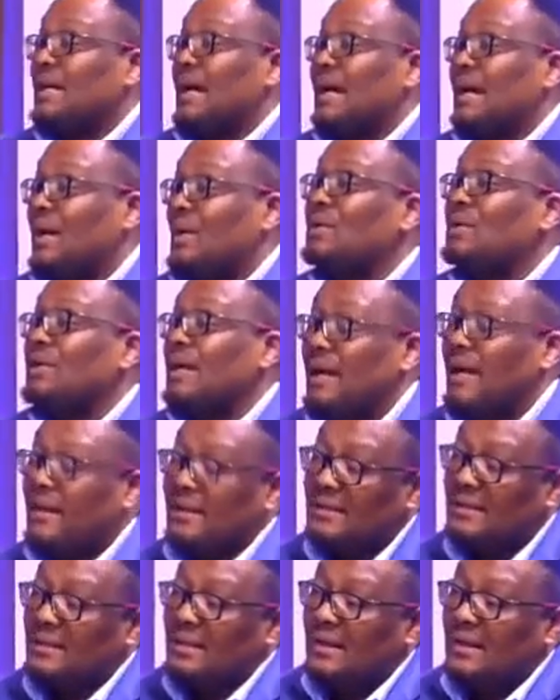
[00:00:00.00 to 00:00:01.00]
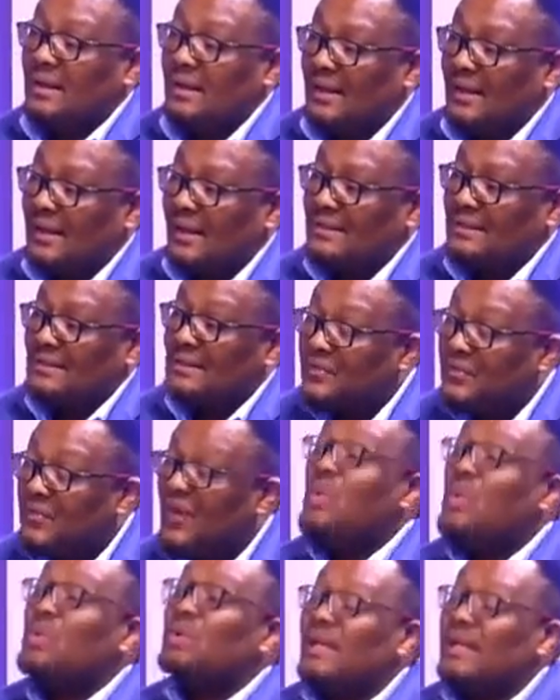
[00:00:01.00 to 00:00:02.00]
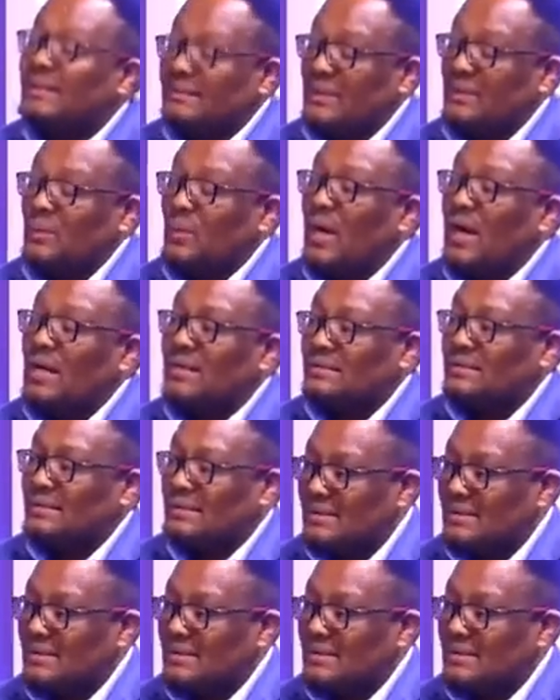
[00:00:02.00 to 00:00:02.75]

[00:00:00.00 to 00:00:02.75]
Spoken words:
Kaunda's foundation was.